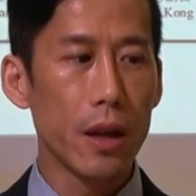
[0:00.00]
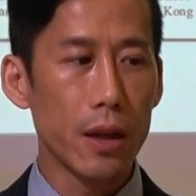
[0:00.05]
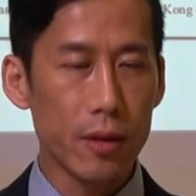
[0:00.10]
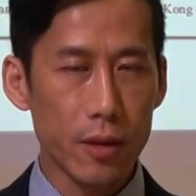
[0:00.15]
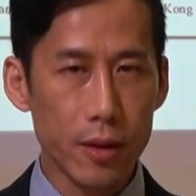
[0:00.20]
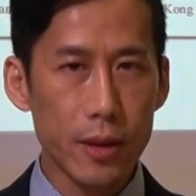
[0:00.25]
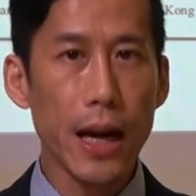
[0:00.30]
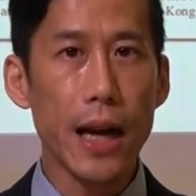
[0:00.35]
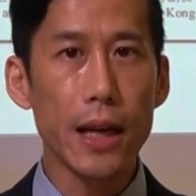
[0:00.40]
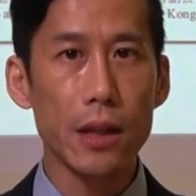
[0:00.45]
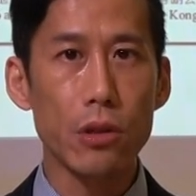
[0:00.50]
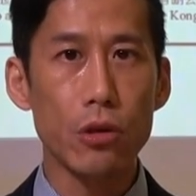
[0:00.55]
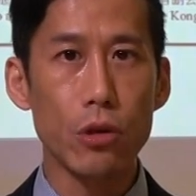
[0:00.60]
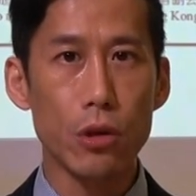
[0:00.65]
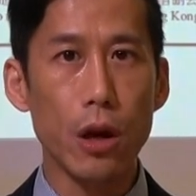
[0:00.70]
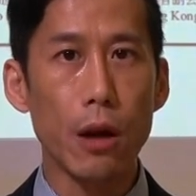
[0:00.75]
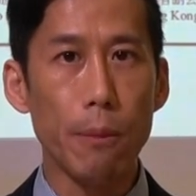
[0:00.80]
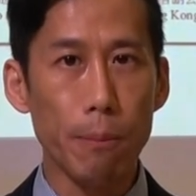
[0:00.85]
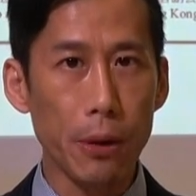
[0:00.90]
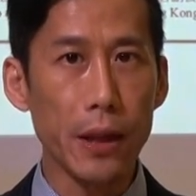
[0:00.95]
start to
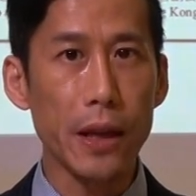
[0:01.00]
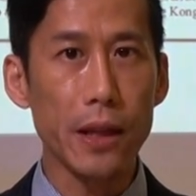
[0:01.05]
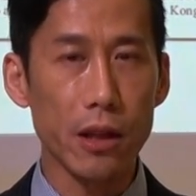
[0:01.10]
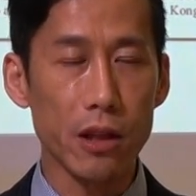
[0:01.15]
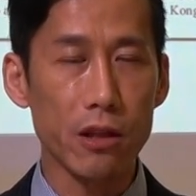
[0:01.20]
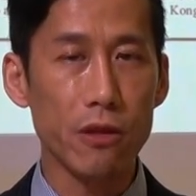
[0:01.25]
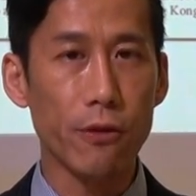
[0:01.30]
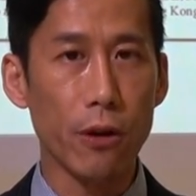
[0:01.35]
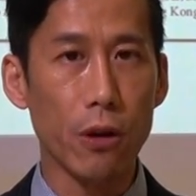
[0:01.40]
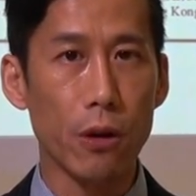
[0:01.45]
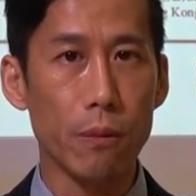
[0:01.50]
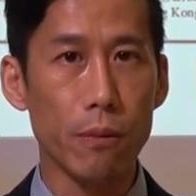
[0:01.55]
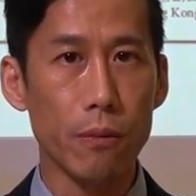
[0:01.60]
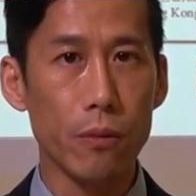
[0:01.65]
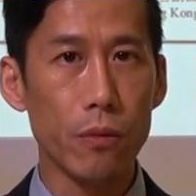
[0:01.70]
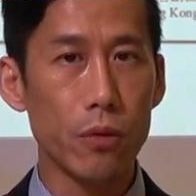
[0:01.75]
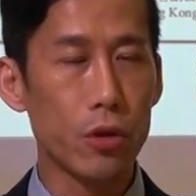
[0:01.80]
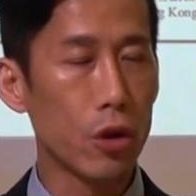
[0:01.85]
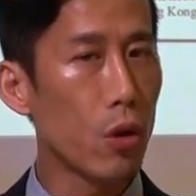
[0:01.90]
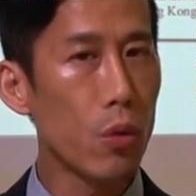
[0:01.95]
complete this form.
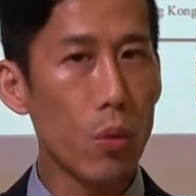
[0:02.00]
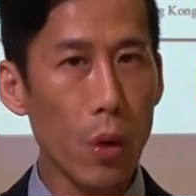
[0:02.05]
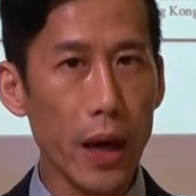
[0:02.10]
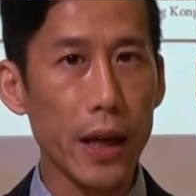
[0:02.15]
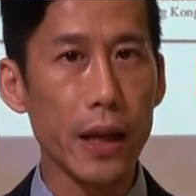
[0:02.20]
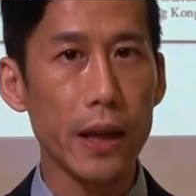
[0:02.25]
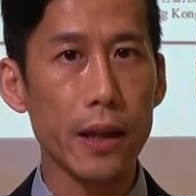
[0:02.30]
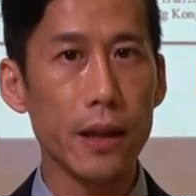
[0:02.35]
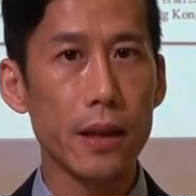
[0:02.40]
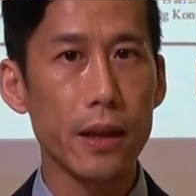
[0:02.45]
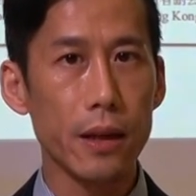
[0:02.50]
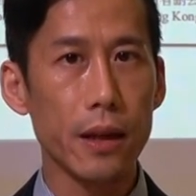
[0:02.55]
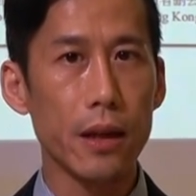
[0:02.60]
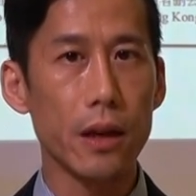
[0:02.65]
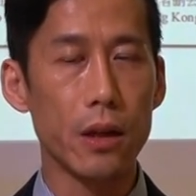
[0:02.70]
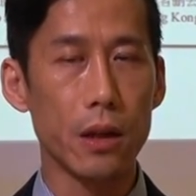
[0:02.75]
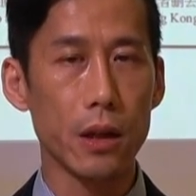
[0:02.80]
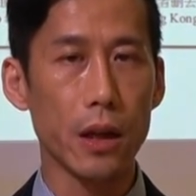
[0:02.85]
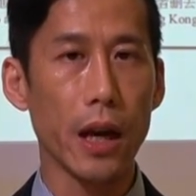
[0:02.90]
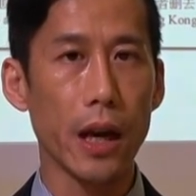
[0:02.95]
Don't wait,
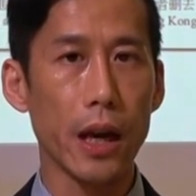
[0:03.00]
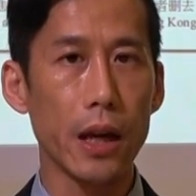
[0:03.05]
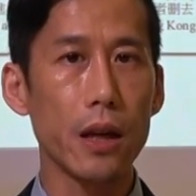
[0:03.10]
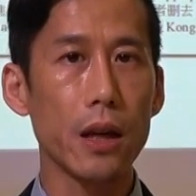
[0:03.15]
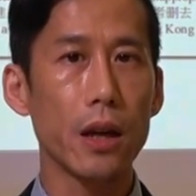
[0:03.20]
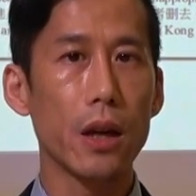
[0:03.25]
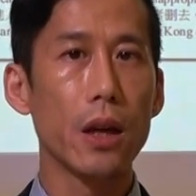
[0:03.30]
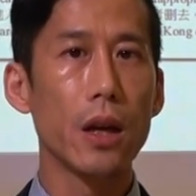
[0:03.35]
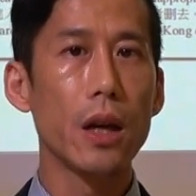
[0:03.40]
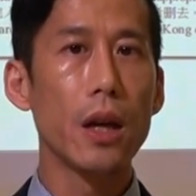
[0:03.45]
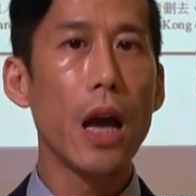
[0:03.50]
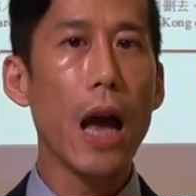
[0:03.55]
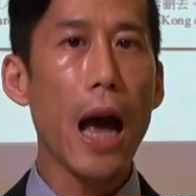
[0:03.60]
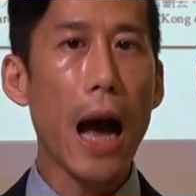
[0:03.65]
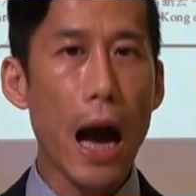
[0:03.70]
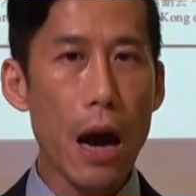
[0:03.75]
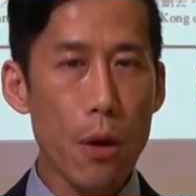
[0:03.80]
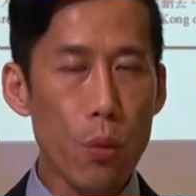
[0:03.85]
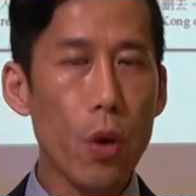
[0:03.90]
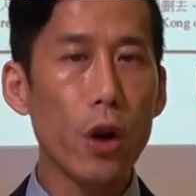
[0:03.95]
okay?
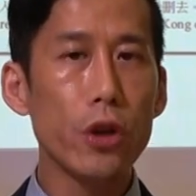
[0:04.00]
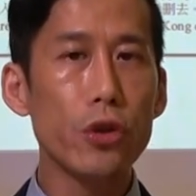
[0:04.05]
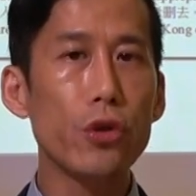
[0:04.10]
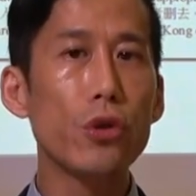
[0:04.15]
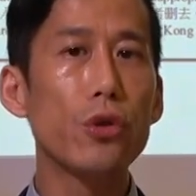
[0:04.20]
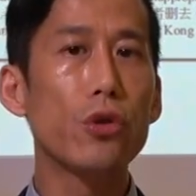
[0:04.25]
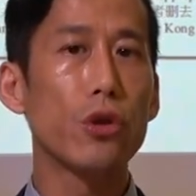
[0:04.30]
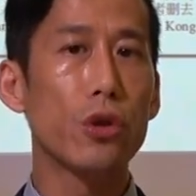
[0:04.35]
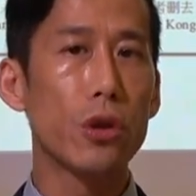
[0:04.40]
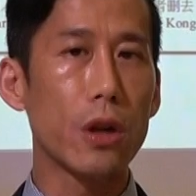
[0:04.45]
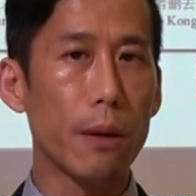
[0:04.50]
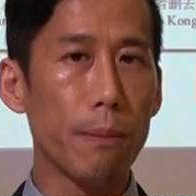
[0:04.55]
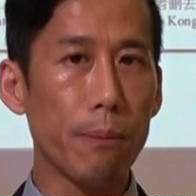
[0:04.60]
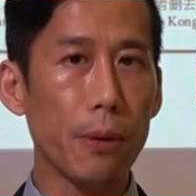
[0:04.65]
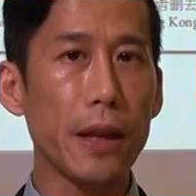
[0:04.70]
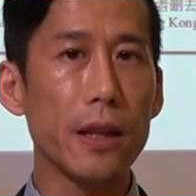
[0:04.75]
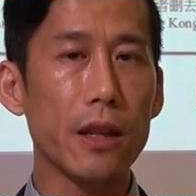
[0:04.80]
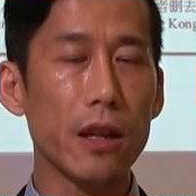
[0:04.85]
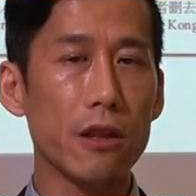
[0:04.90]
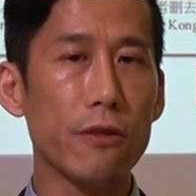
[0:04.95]
I want you to
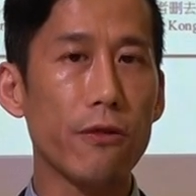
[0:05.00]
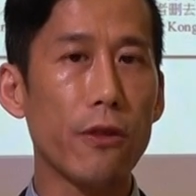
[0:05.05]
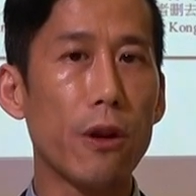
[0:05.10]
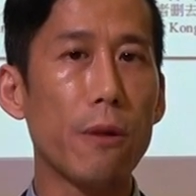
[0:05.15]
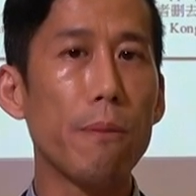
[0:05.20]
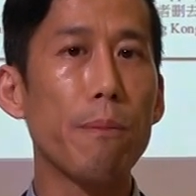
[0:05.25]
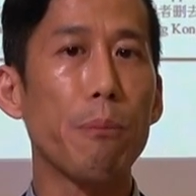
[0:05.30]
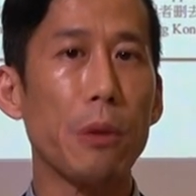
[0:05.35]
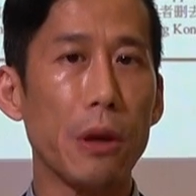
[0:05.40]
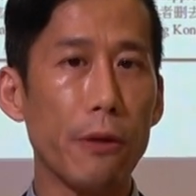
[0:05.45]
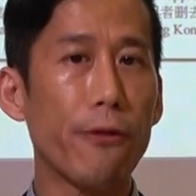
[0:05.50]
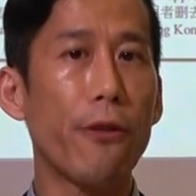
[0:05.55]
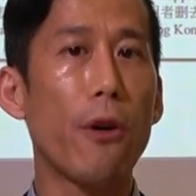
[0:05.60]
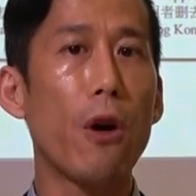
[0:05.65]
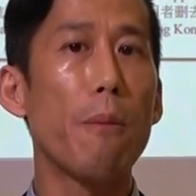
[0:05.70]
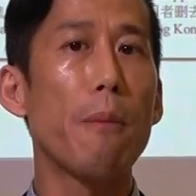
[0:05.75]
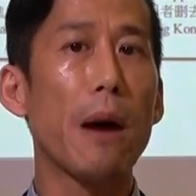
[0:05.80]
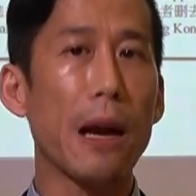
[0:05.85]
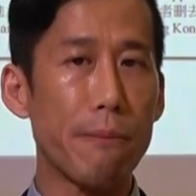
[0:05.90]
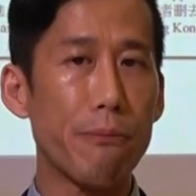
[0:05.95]
complete this form
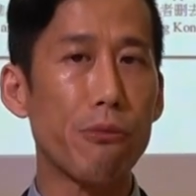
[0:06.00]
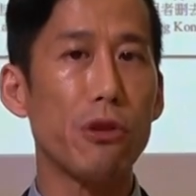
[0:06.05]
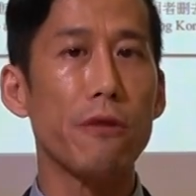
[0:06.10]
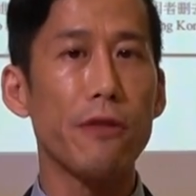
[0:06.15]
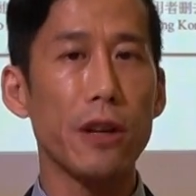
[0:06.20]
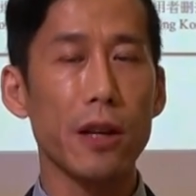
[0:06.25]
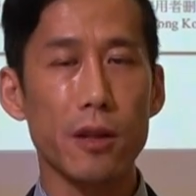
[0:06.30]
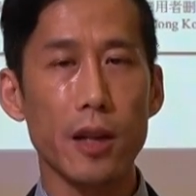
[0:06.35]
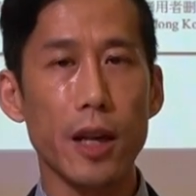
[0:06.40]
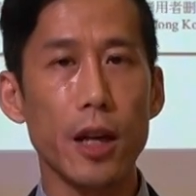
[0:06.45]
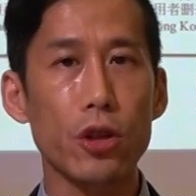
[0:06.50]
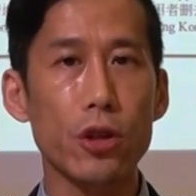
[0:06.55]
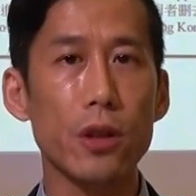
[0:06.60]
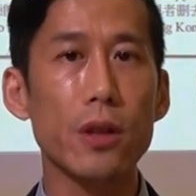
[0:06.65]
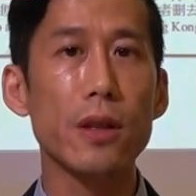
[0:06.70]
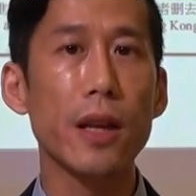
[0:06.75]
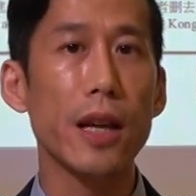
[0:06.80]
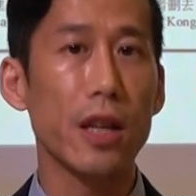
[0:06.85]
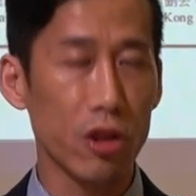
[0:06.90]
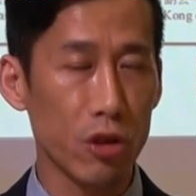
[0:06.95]
before my briefing
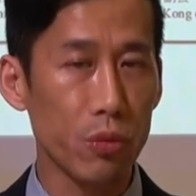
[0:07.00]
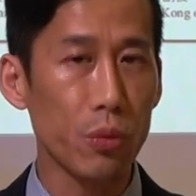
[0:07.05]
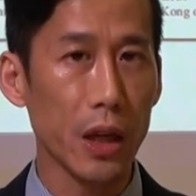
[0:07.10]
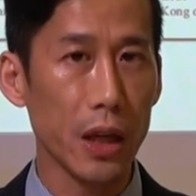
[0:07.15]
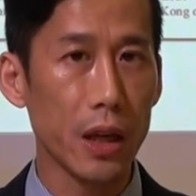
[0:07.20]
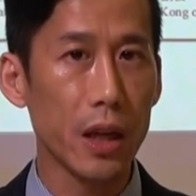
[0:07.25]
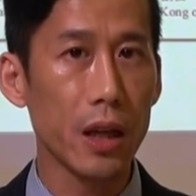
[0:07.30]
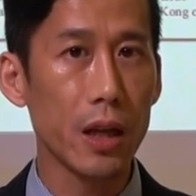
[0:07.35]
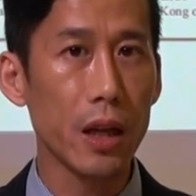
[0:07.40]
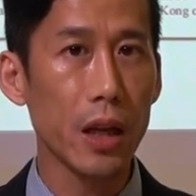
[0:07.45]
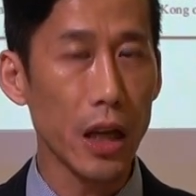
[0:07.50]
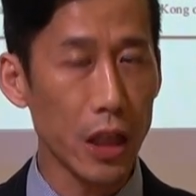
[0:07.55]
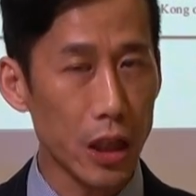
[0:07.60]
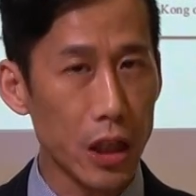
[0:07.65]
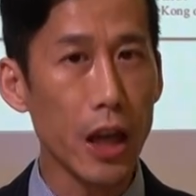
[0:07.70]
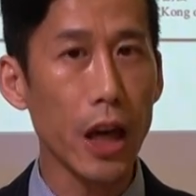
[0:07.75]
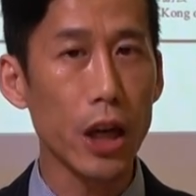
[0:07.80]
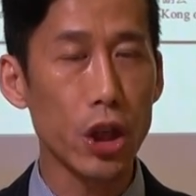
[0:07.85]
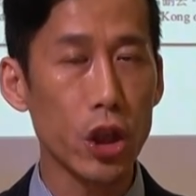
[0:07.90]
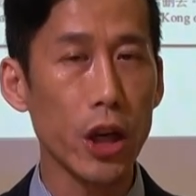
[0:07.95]
session next week
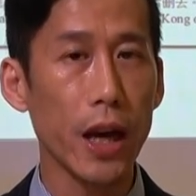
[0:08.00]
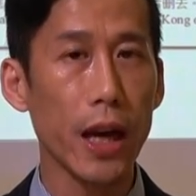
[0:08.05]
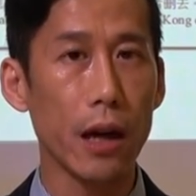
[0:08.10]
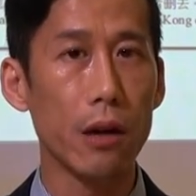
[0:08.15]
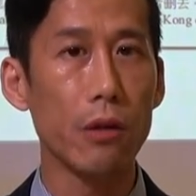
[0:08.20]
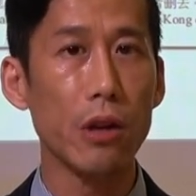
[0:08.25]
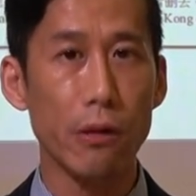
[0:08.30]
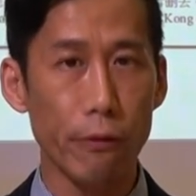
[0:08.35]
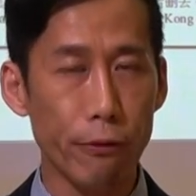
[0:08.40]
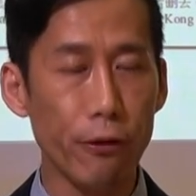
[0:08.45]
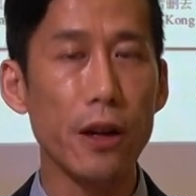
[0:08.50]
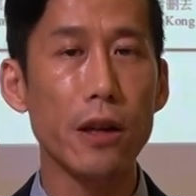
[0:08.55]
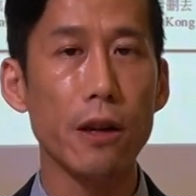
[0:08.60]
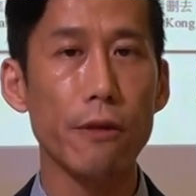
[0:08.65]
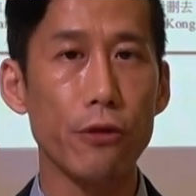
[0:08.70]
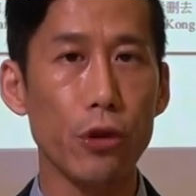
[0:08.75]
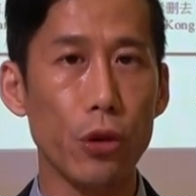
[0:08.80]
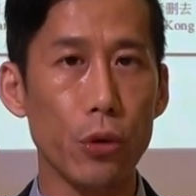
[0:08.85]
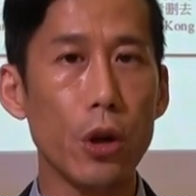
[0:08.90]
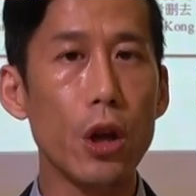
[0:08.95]
in EHL in front
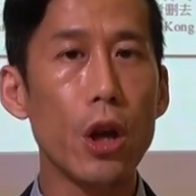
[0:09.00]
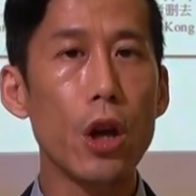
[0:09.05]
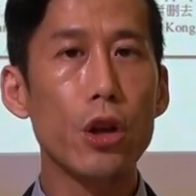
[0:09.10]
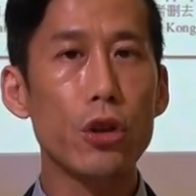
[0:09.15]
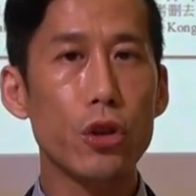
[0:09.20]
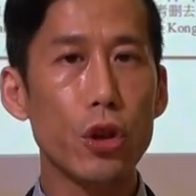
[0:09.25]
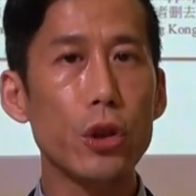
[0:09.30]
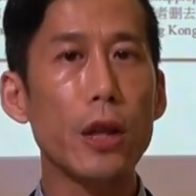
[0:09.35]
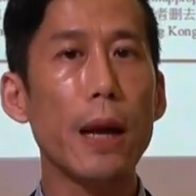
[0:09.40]
of you, so